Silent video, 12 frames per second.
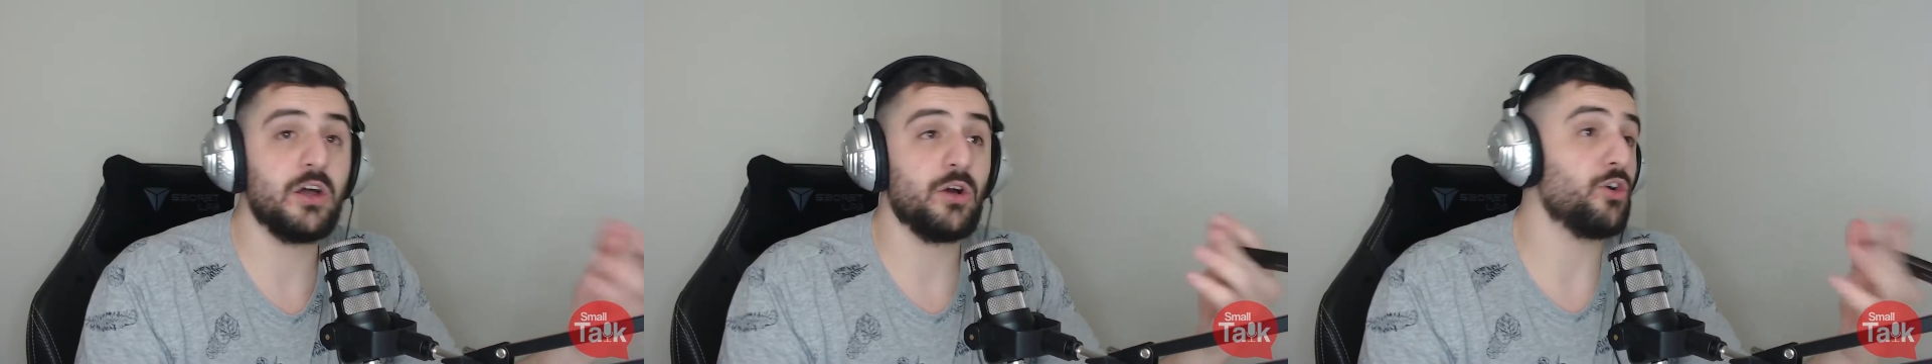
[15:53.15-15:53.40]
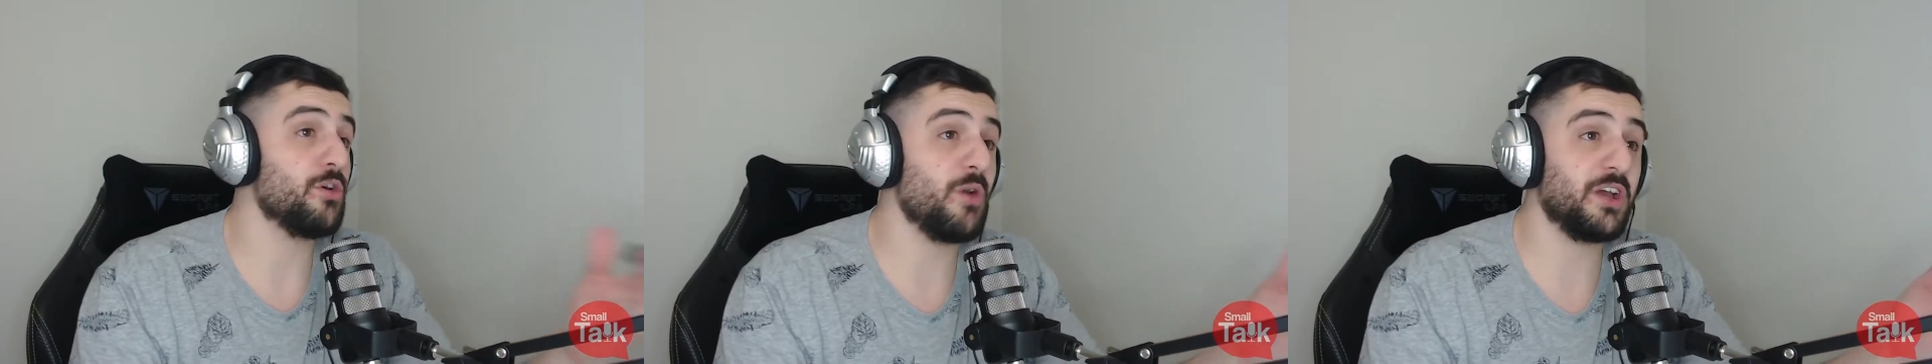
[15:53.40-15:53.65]

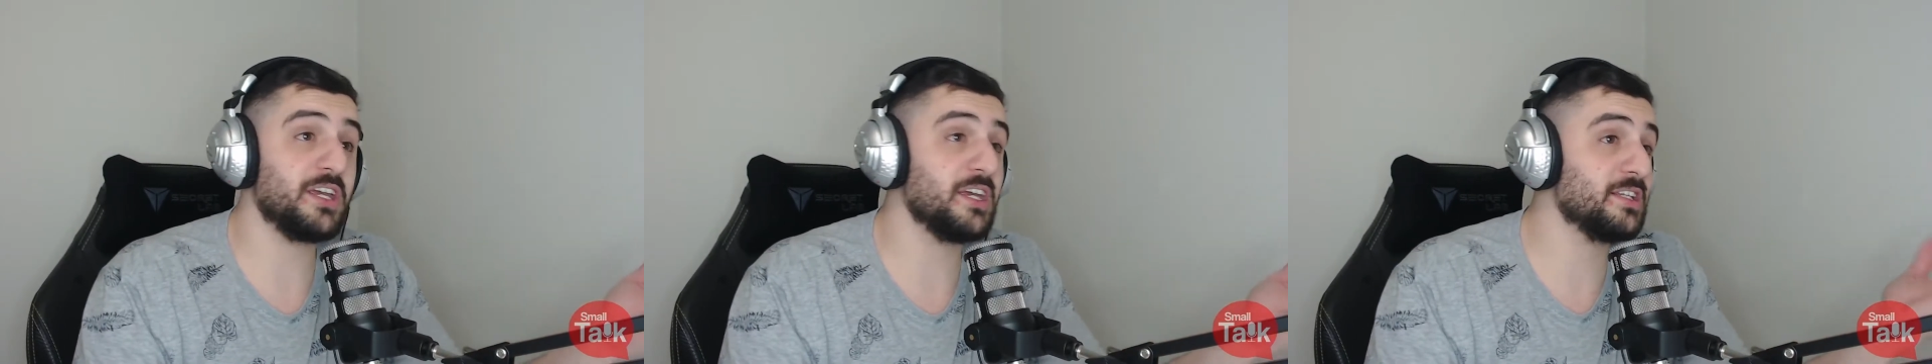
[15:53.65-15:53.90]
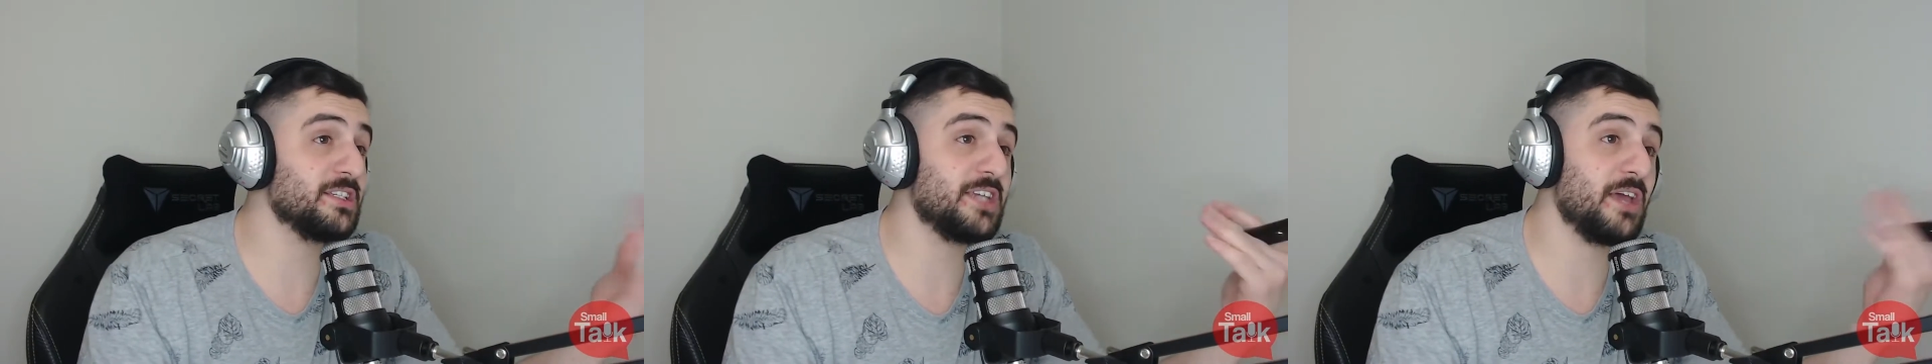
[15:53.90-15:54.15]
Or it might kick
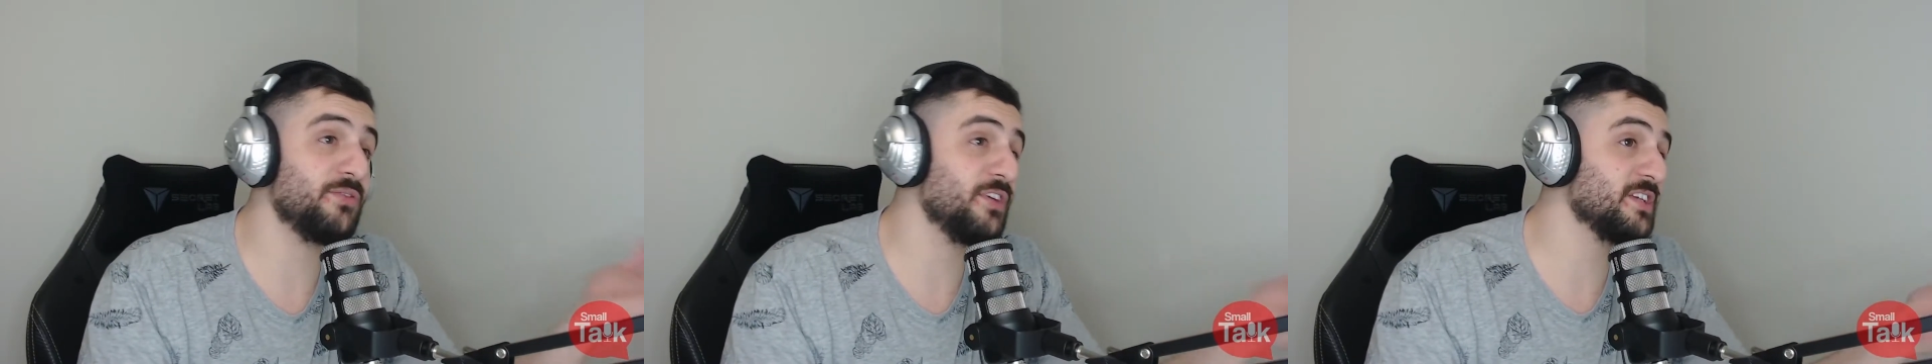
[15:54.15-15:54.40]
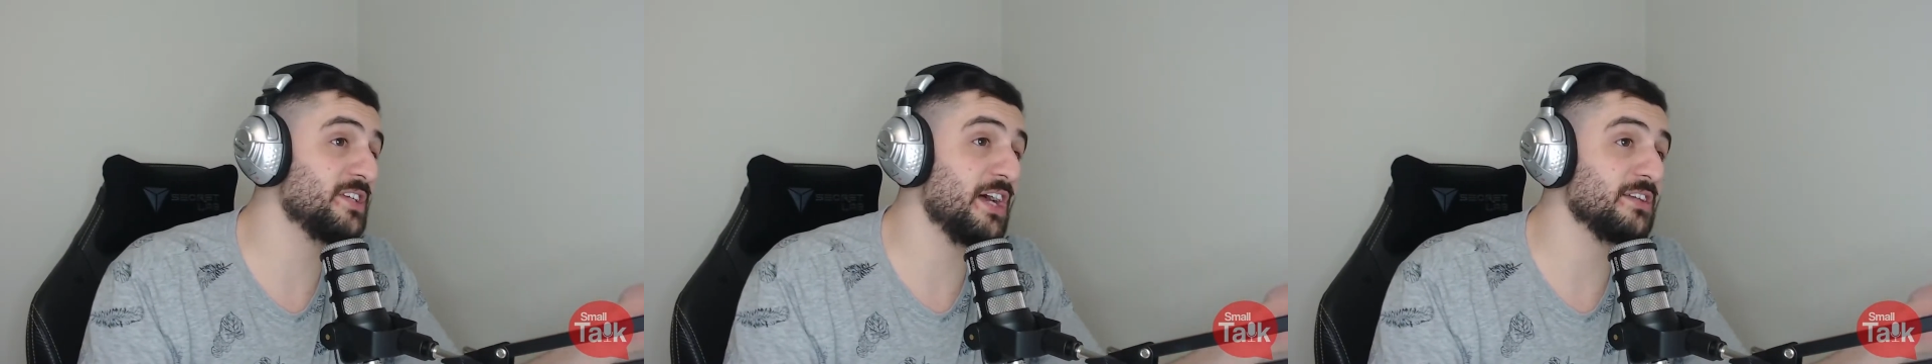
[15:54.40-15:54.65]
in the same thing
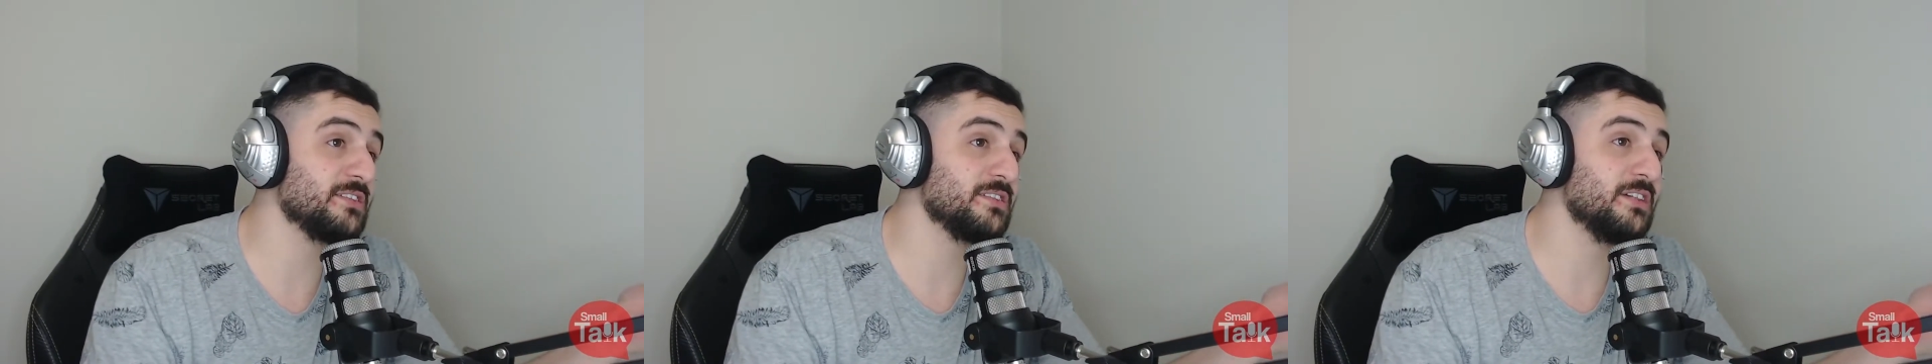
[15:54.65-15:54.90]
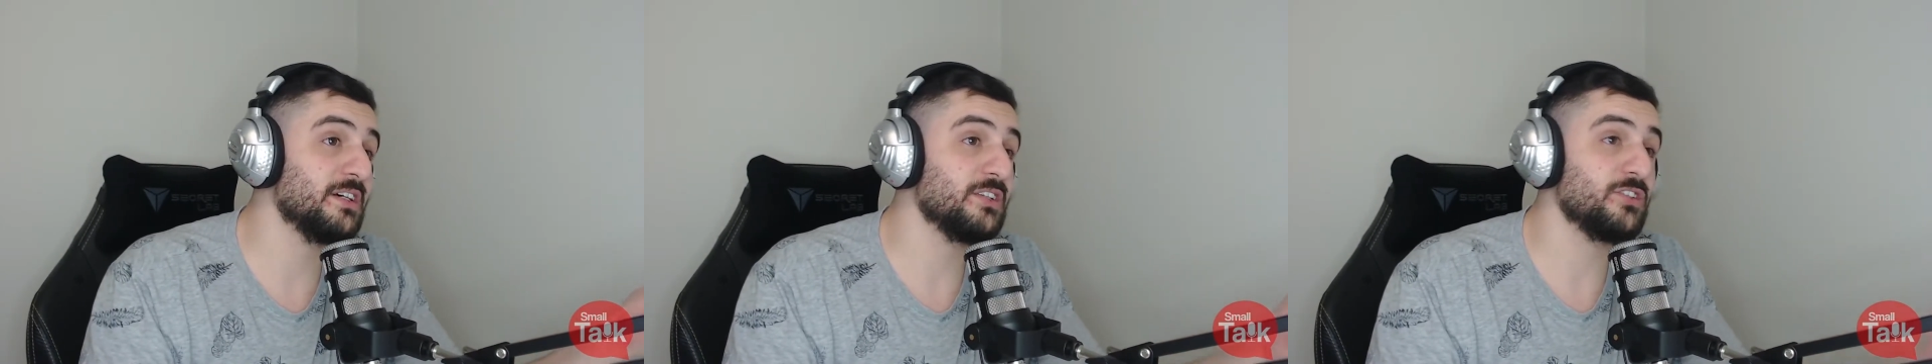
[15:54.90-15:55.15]
as us.
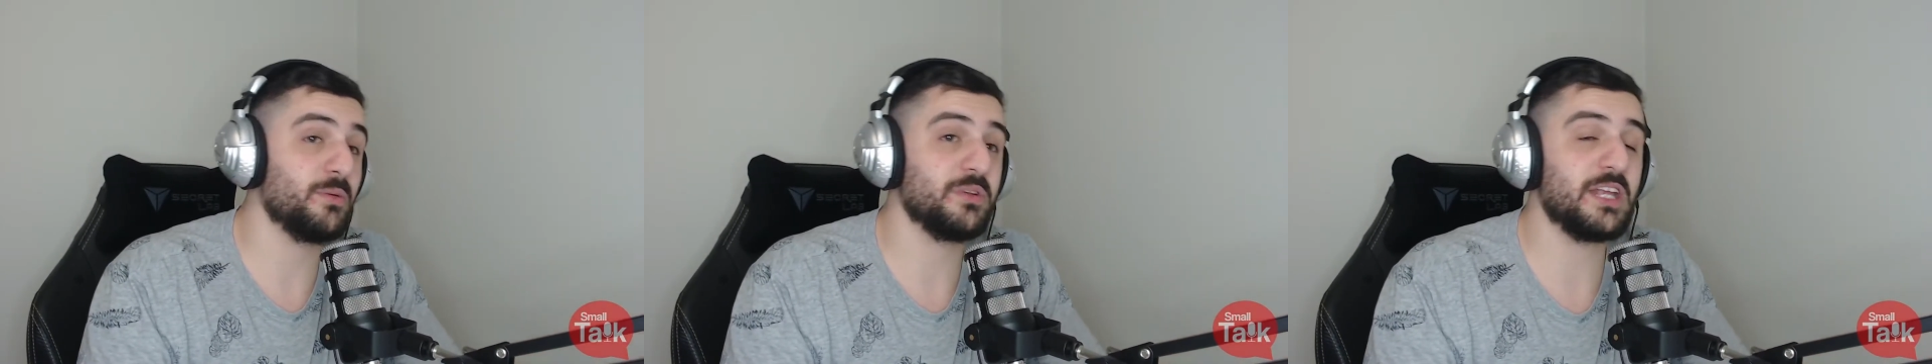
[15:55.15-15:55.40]
Do you know what I mean?